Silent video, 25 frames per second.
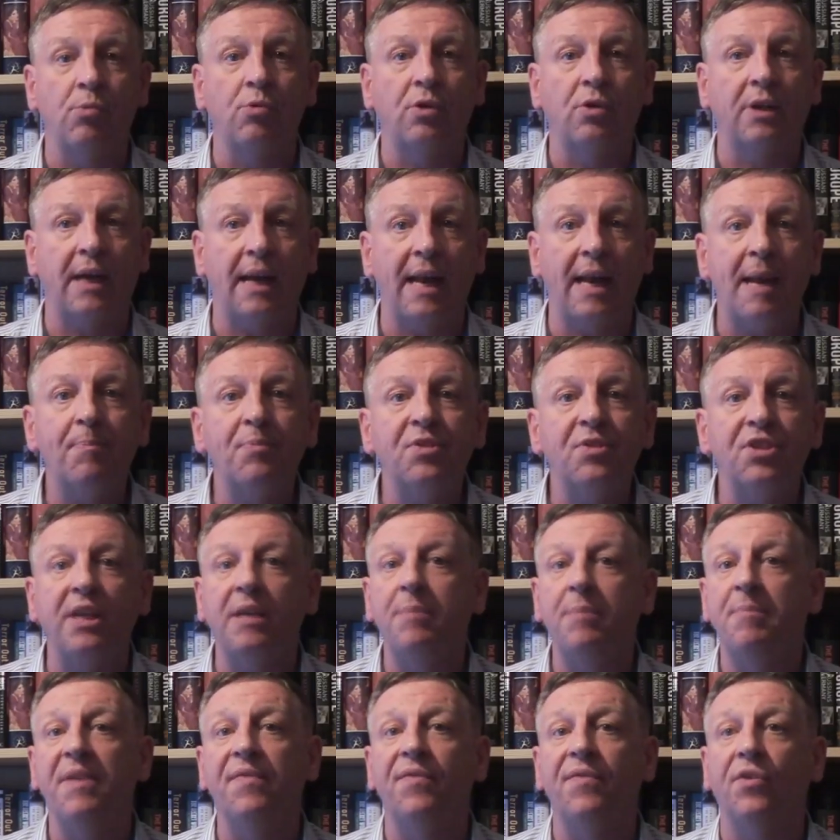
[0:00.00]
now
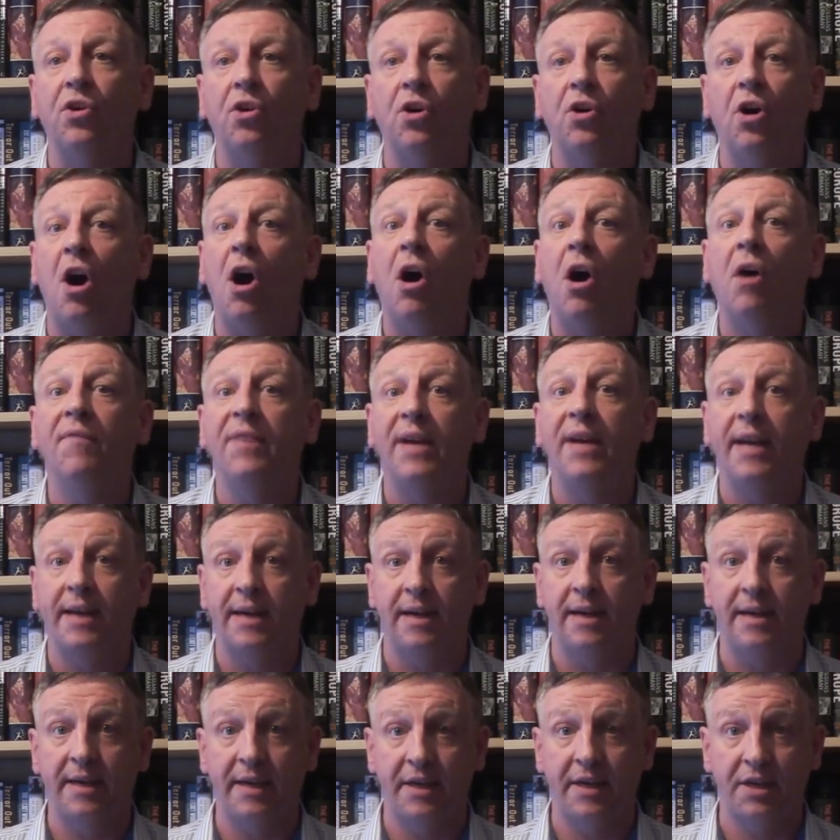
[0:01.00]
collapsing before our
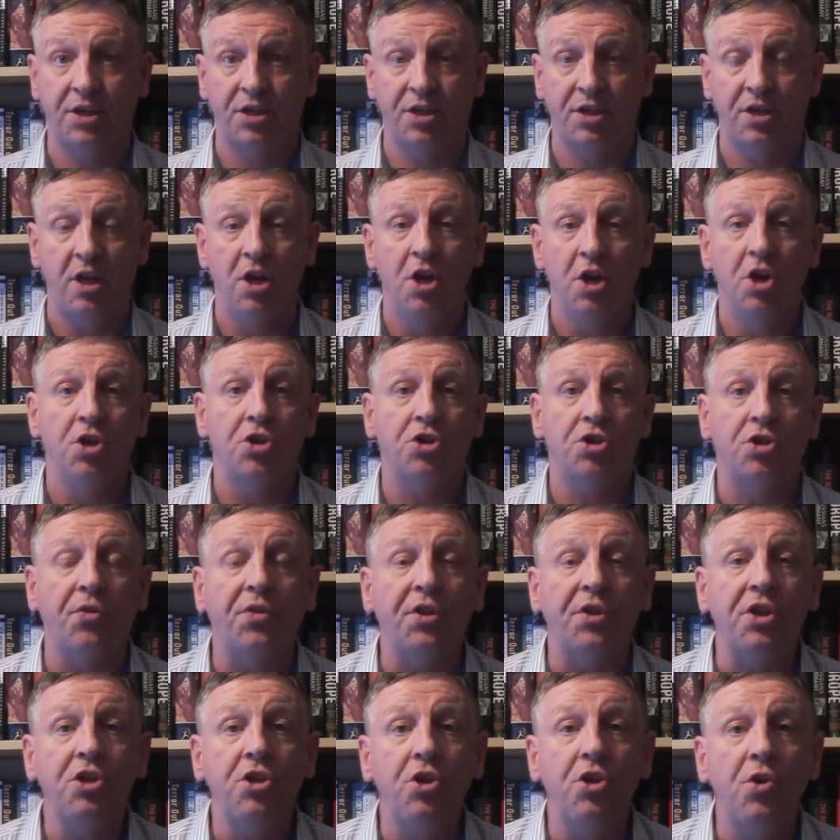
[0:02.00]
very eyes. So
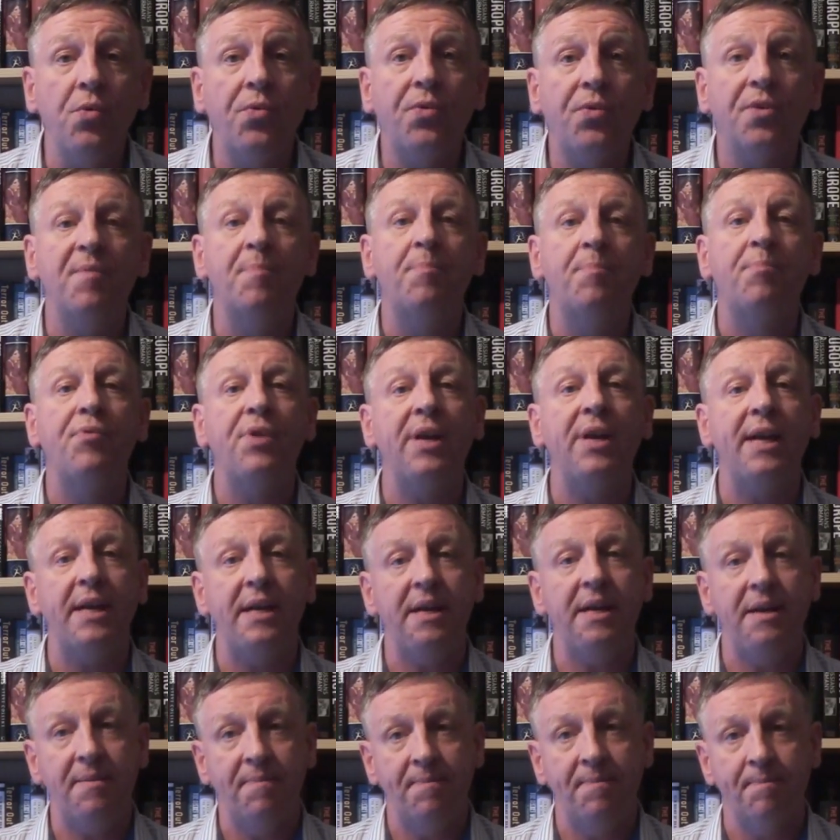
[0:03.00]
the youth of
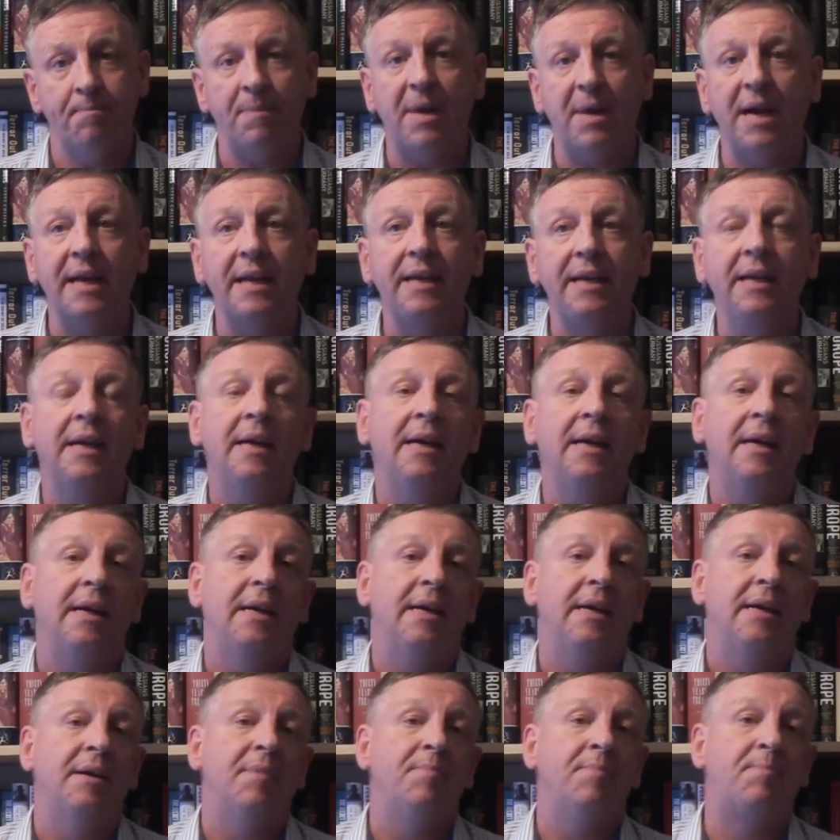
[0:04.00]
Britain, my
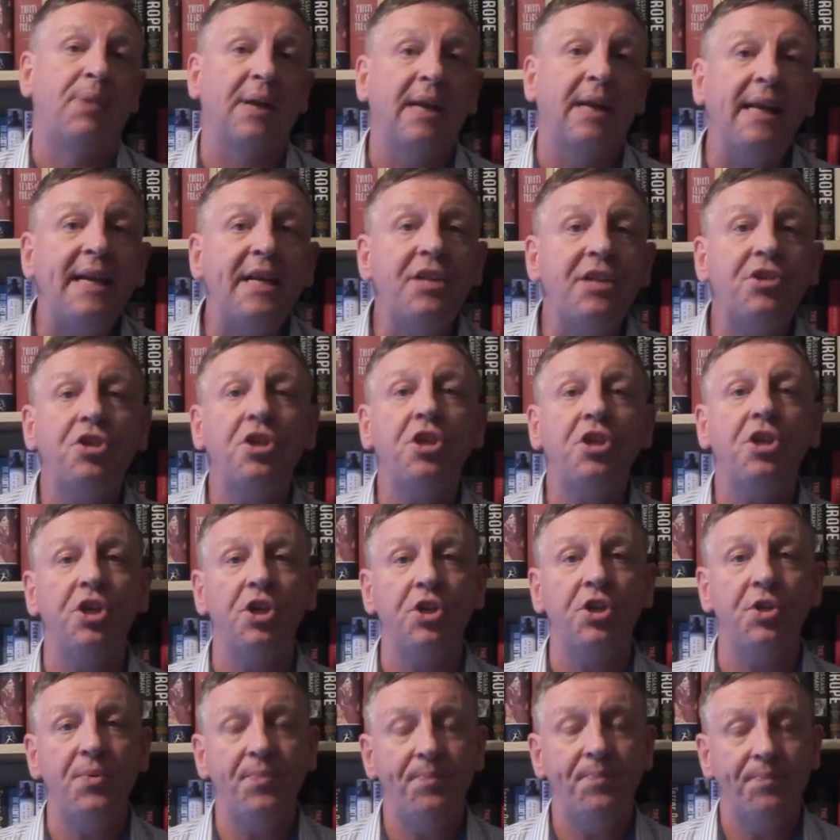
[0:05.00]
plea to
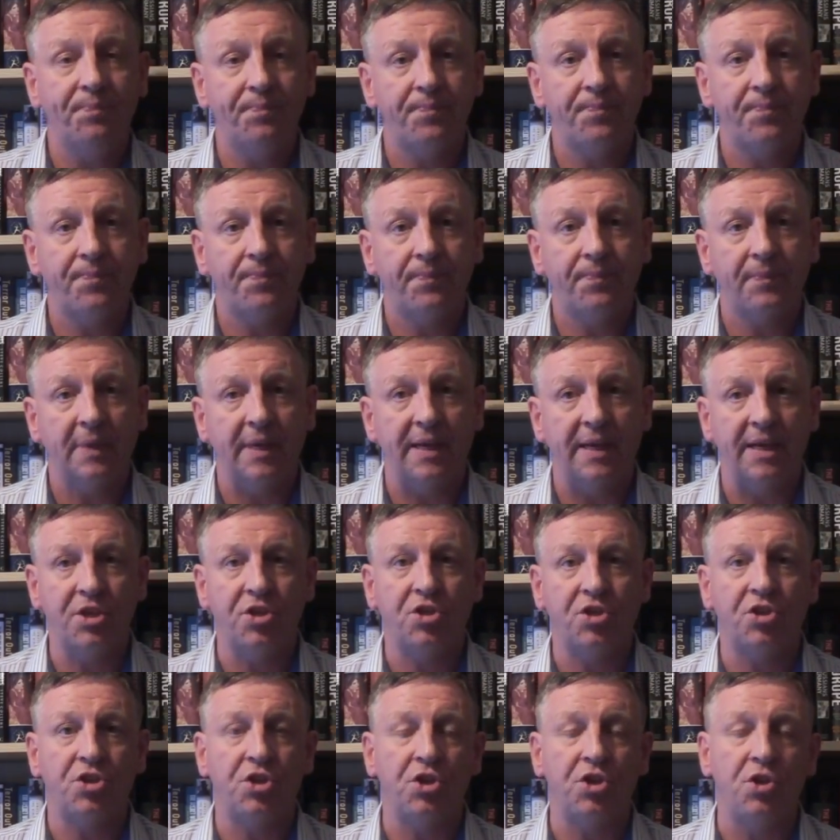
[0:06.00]
you
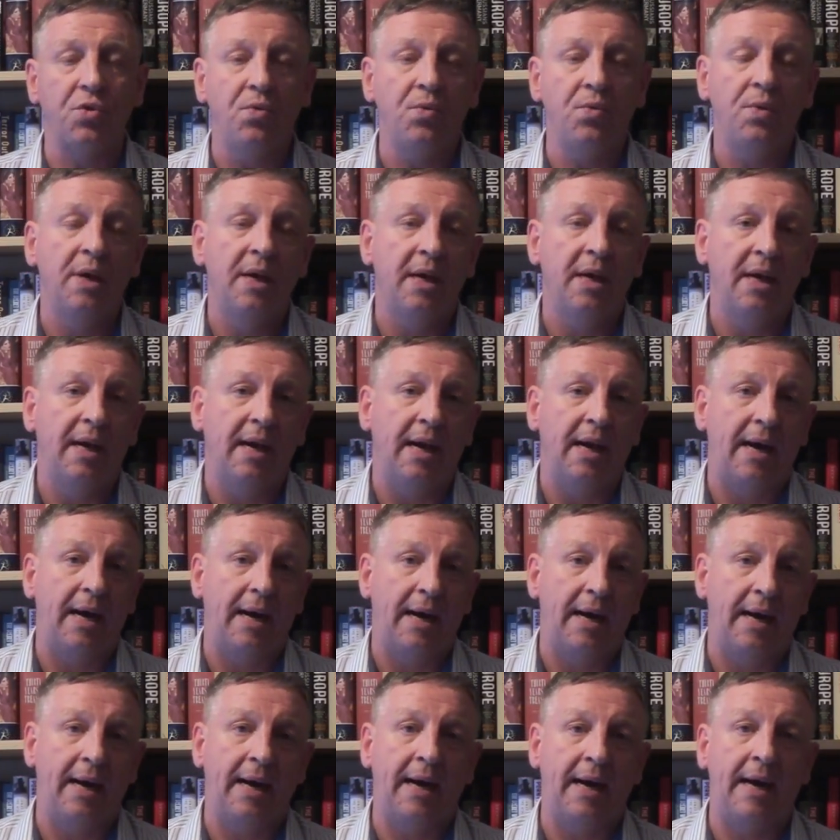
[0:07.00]
is to
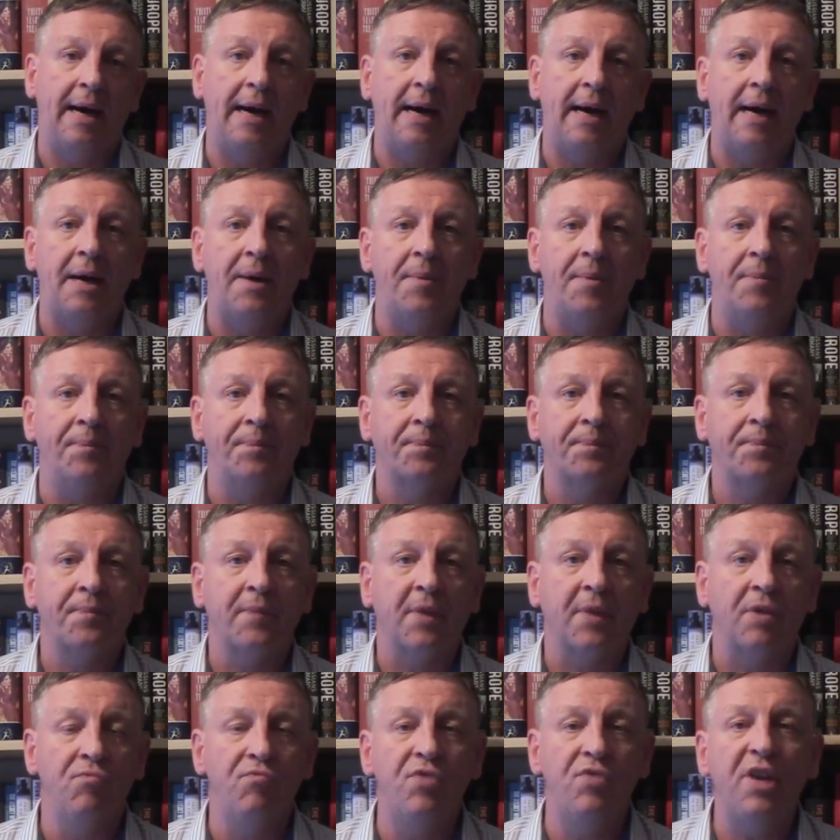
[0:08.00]
uh,
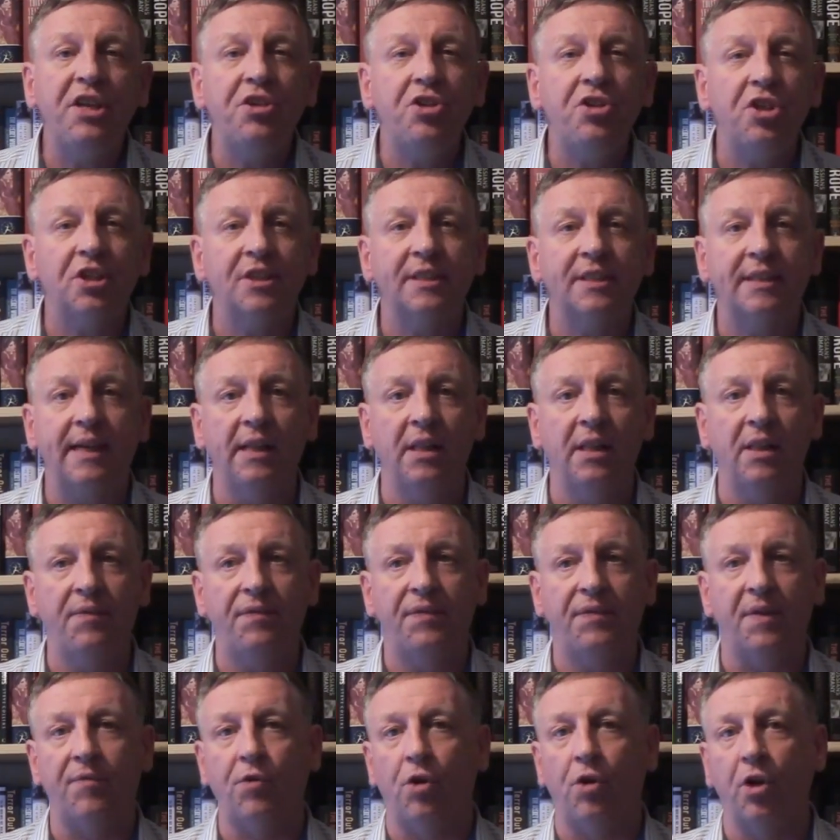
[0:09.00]
Rid
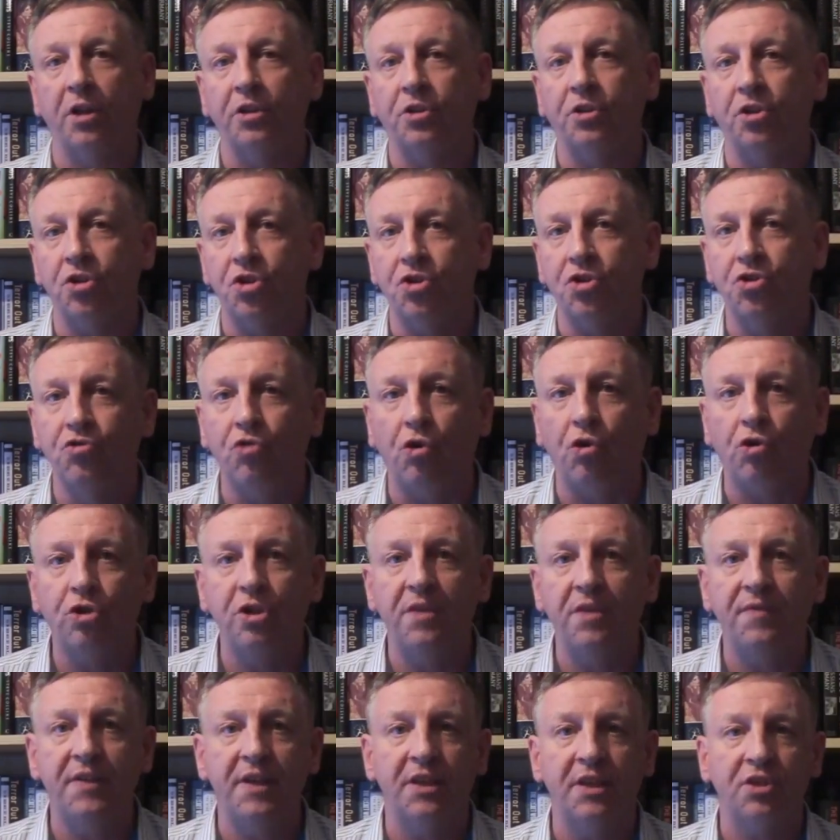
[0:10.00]
yourself of all the
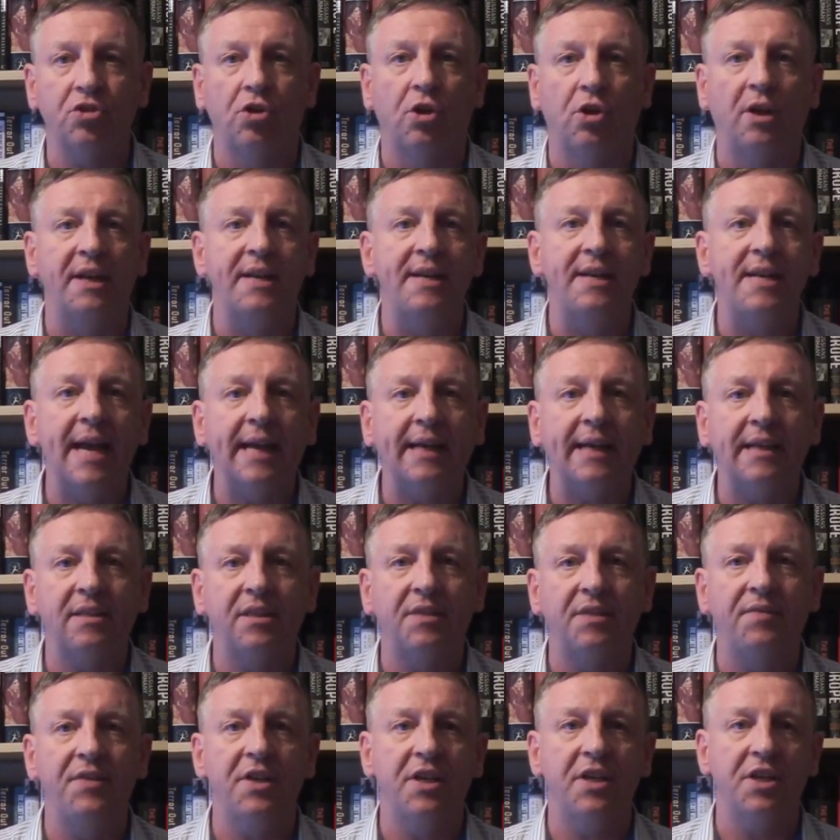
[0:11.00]
destructiveness, all the
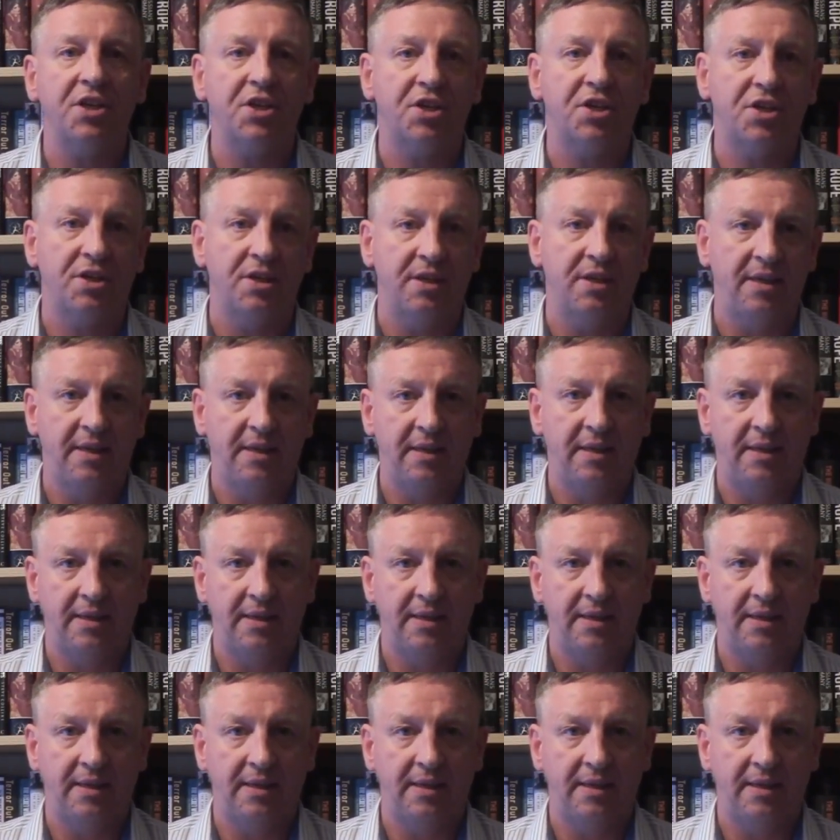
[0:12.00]
negativeness.